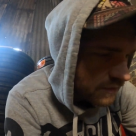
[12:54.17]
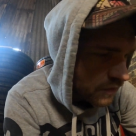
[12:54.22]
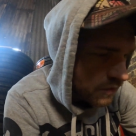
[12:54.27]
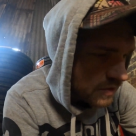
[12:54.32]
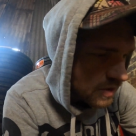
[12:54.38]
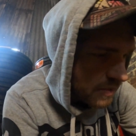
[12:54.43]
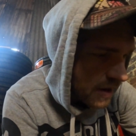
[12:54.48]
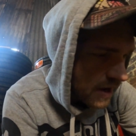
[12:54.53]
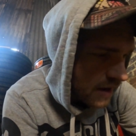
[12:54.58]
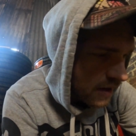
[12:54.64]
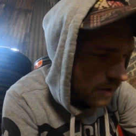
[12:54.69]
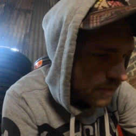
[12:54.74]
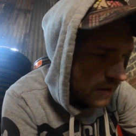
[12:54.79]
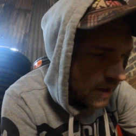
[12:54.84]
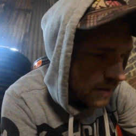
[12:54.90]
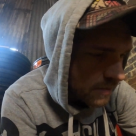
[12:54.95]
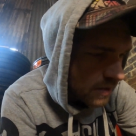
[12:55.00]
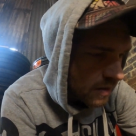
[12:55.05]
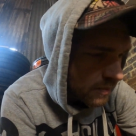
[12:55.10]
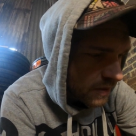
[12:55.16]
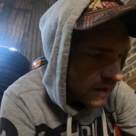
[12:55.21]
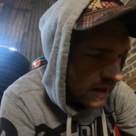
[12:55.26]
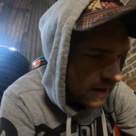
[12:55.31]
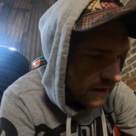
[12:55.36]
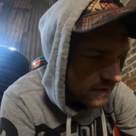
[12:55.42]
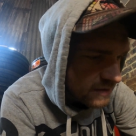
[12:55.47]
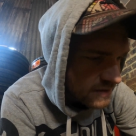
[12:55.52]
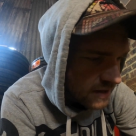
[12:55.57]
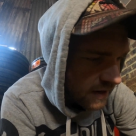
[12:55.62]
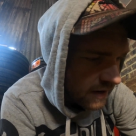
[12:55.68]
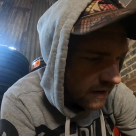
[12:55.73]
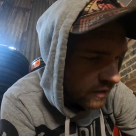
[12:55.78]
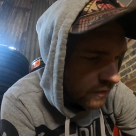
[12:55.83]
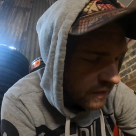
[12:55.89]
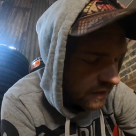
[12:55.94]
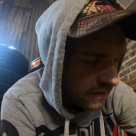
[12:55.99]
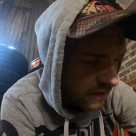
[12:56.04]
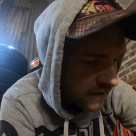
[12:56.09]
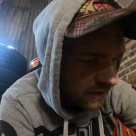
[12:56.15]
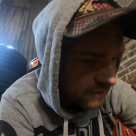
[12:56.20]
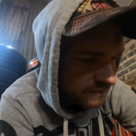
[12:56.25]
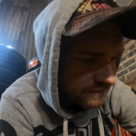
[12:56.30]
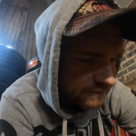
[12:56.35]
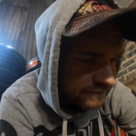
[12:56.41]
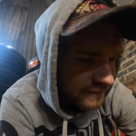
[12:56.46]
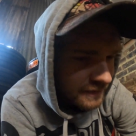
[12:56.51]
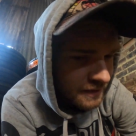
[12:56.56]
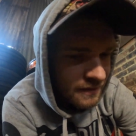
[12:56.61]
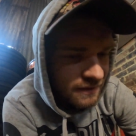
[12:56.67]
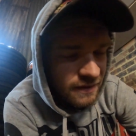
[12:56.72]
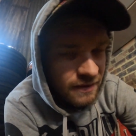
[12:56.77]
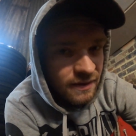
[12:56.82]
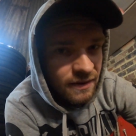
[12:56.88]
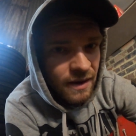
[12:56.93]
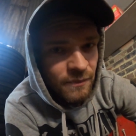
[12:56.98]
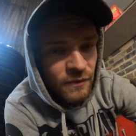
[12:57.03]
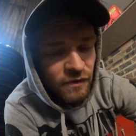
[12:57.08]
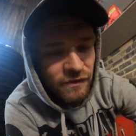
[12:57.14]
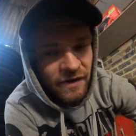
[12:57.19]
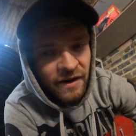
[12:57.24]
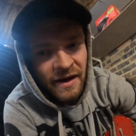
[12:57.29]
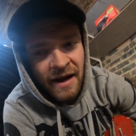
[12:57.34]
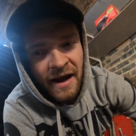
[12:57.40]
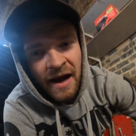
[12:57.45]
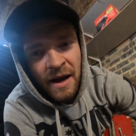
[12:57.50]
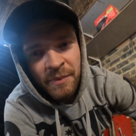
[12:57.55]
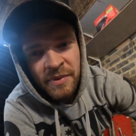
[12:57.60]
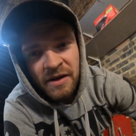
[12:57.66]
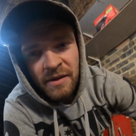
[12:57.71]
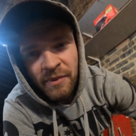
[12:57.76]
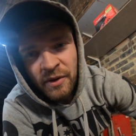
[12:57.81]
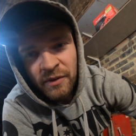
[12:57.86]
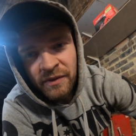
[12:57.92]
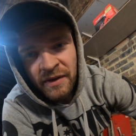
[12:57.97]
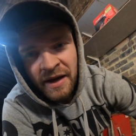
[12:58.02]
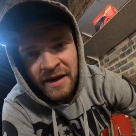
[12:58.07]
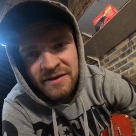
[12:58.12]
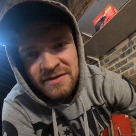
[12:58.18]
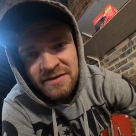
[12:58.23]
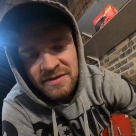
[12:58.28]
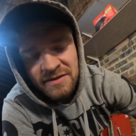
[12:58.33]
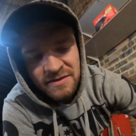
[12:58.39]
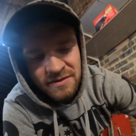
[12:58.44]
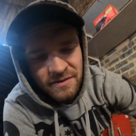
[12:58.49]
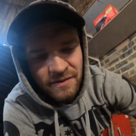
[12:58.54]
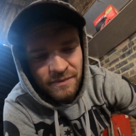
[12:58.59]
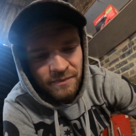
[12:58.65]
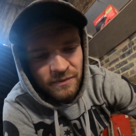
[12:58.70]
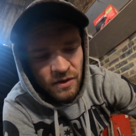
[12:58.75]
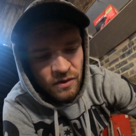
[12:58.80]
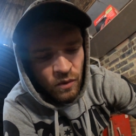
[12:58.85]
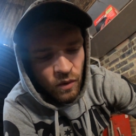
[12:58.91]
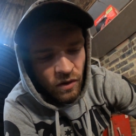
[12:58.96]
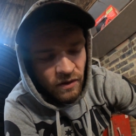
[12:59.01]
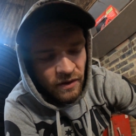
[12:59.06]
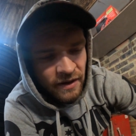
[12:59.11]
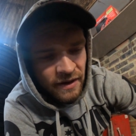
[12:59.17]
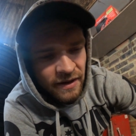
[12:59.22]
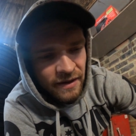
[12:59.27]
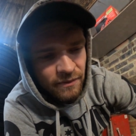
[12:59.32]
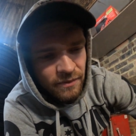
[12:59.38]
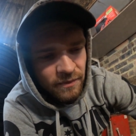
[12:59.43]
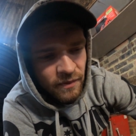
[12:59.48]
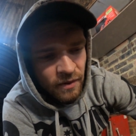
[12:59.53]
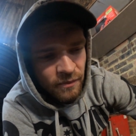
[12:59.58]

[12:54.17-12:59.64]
to phone you back, blah, blah, blah, because I hit her with a, I'm not very happy about this. Quality